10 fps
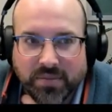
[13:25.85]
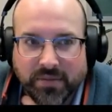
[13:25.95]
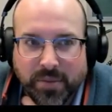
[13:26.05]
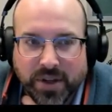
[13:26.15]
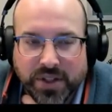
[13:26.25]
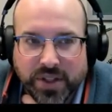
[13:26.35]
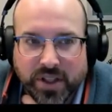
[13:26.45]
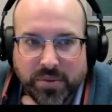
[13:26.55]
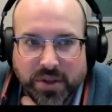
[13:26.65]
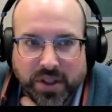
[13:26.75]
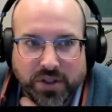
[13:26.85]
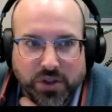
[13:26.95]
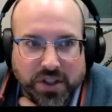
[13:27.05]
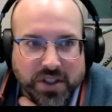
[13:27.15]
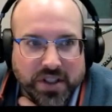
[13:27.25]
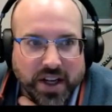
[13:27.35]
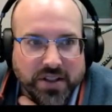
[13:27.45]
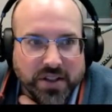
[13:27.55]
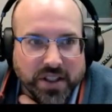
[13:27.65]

might be disturbed due to construction sites,